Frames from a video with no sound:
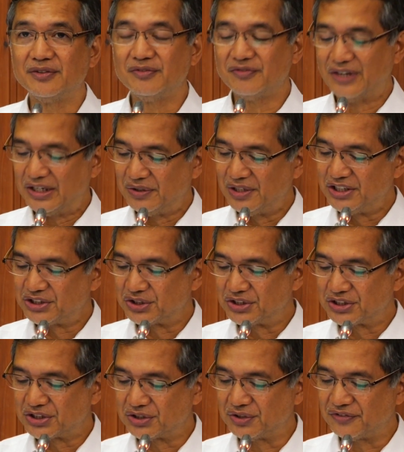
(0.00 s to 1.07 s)

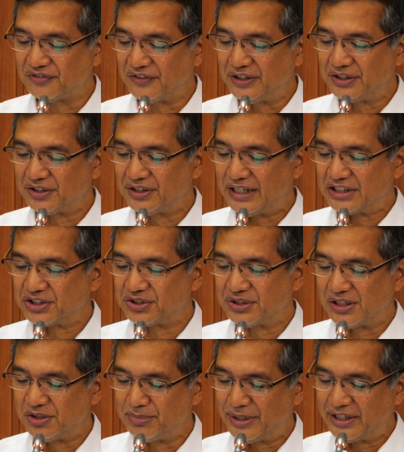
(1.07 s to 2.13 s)
violations of international
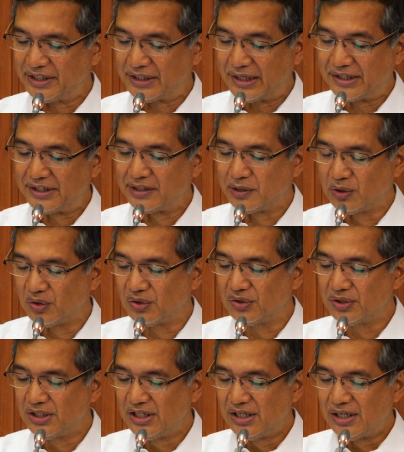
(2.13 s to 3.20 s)
humanitarian law